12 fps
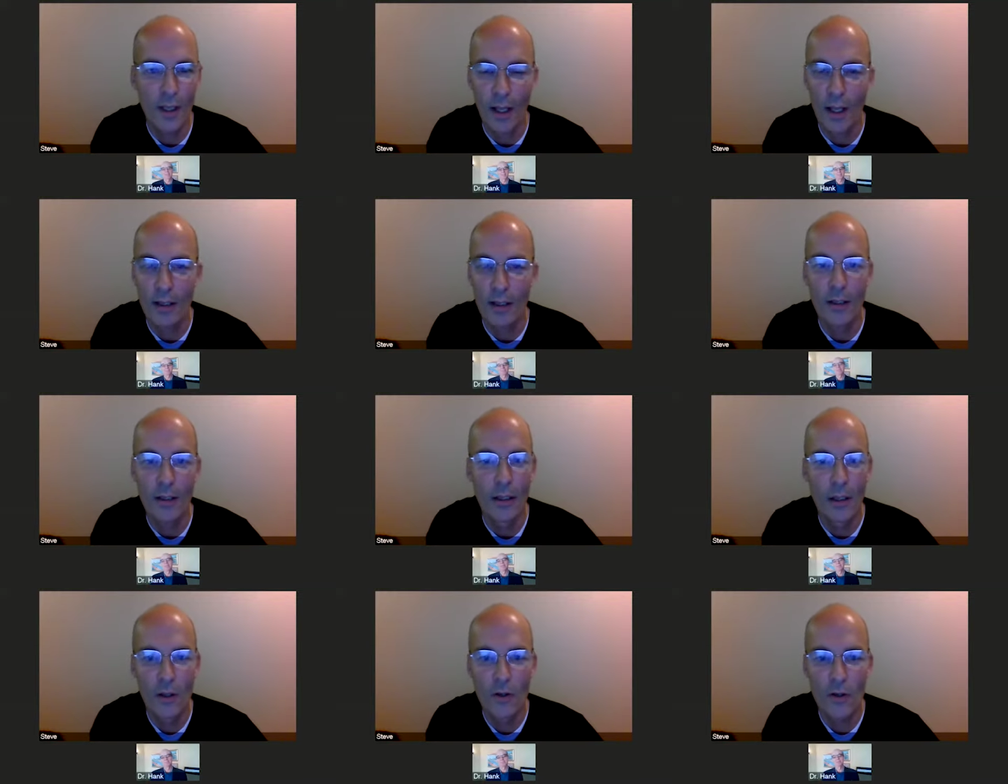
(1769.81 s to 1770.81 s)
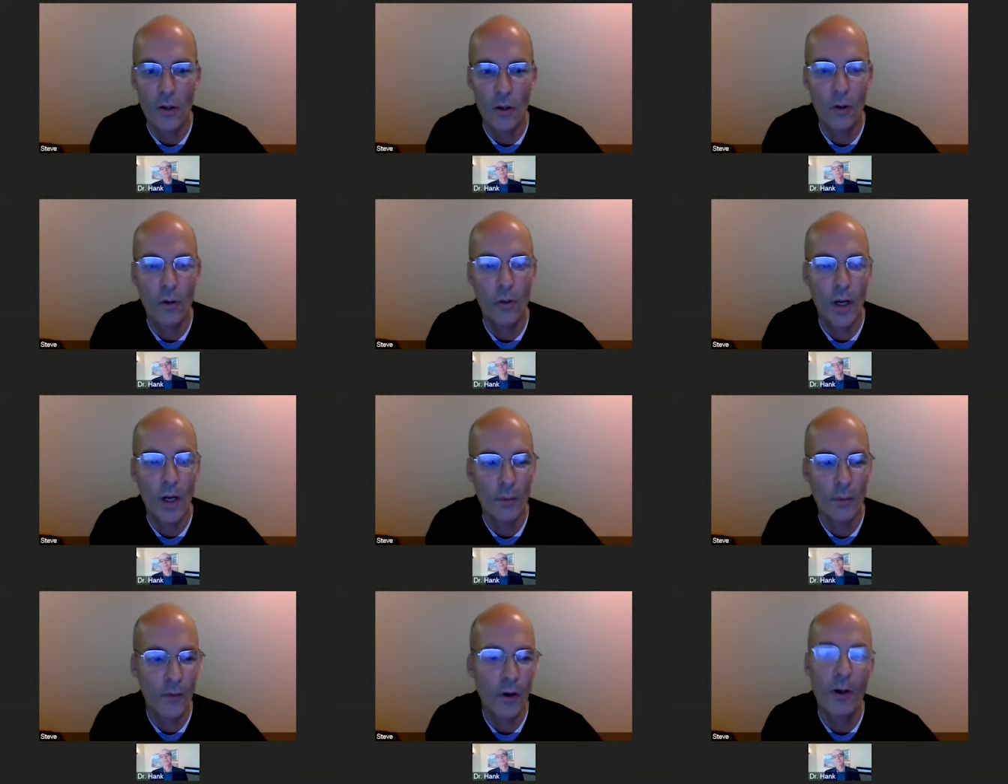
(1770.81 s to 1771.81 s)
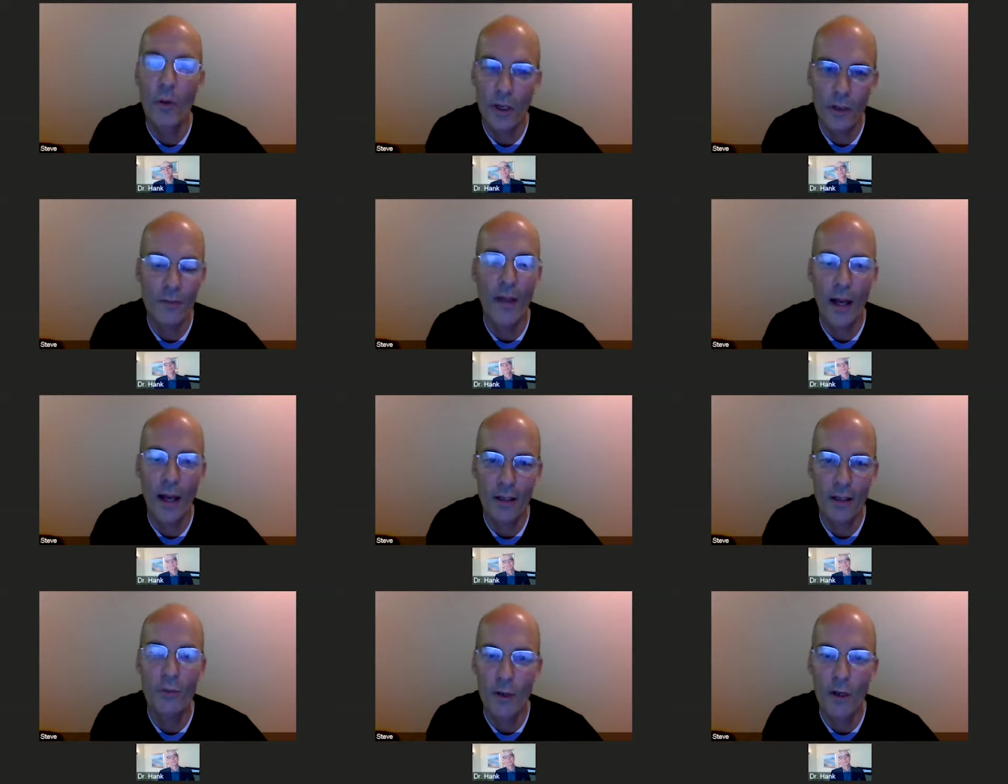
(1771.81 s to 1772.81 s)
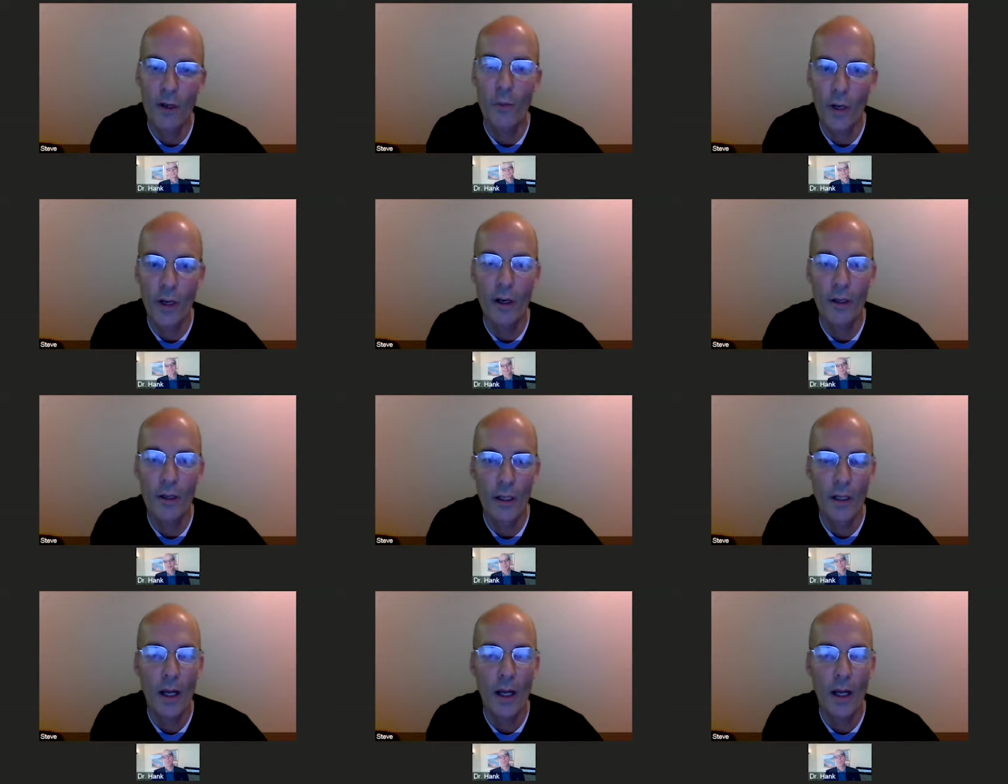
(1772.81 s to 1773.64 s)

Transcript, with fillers: And so I'm very aware of that. I'm very aware.